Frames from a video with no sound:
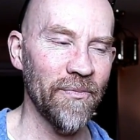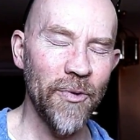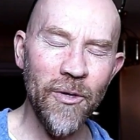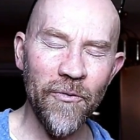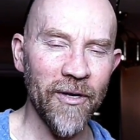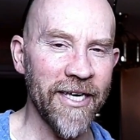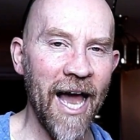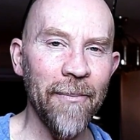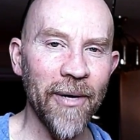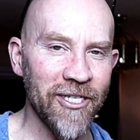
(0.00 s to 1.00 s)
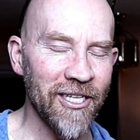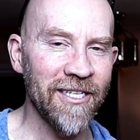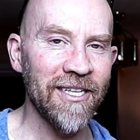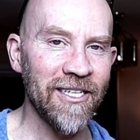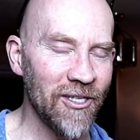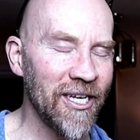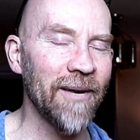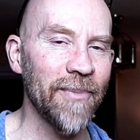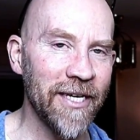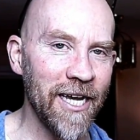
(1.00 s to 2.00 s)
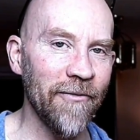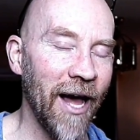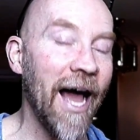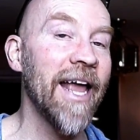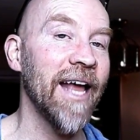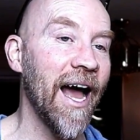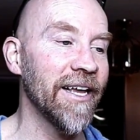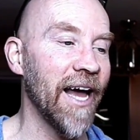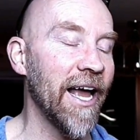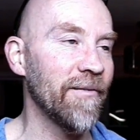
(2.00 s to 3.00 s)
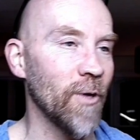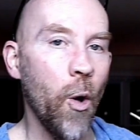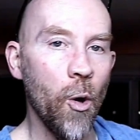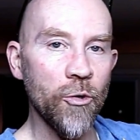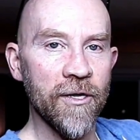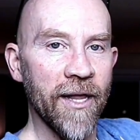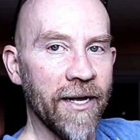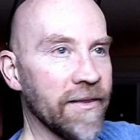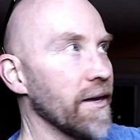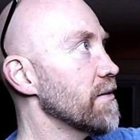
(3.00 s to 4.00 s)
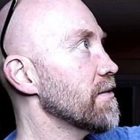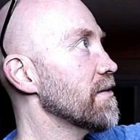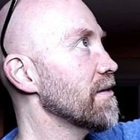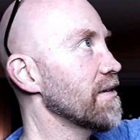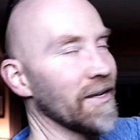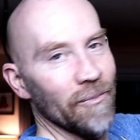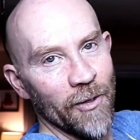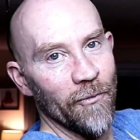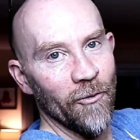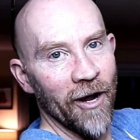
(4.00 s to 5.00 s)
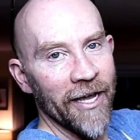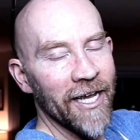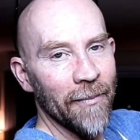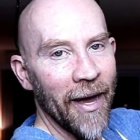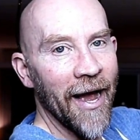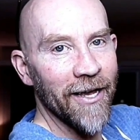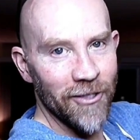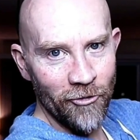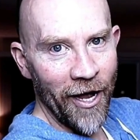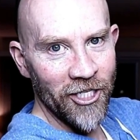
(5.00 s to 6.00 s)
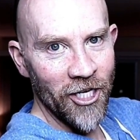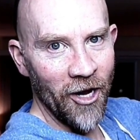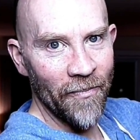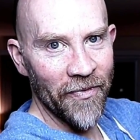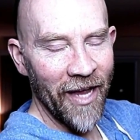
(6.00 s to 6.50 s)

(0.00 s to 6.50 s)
beautiful cat, but you gotta be careful. I have to hold her like this before I get my eyes scratched out.